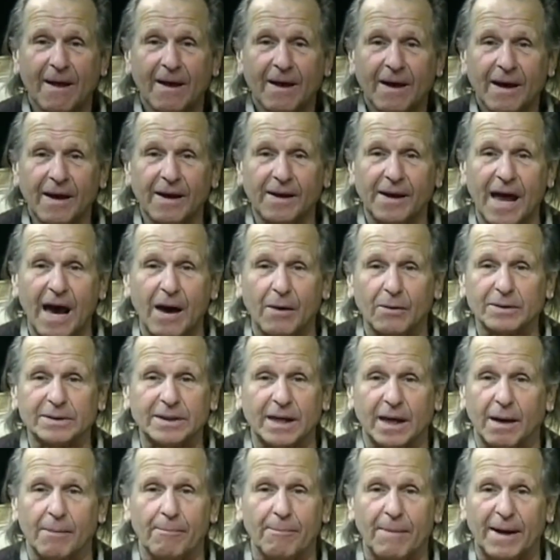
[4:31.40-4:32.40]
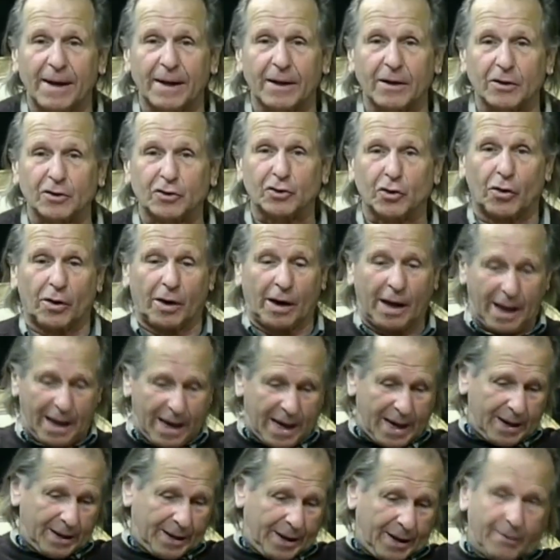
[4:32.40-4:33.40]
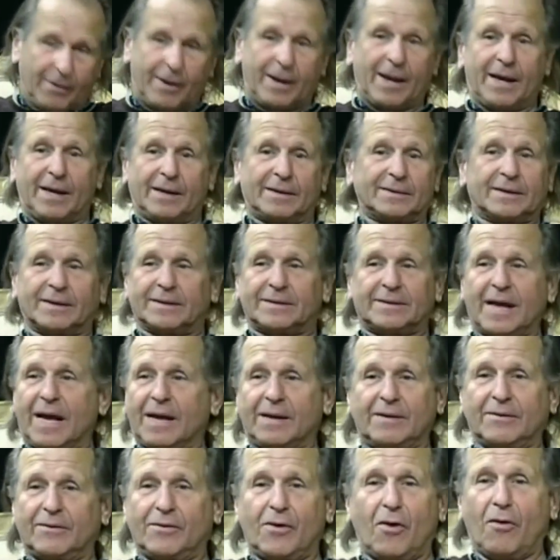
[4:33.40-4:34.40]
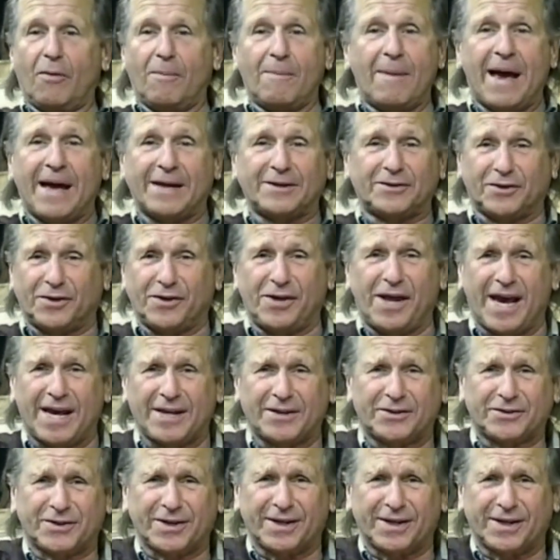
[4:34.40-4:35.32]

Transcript: And now it's like a medical journal. Hey, there it is. There's not, no imagination.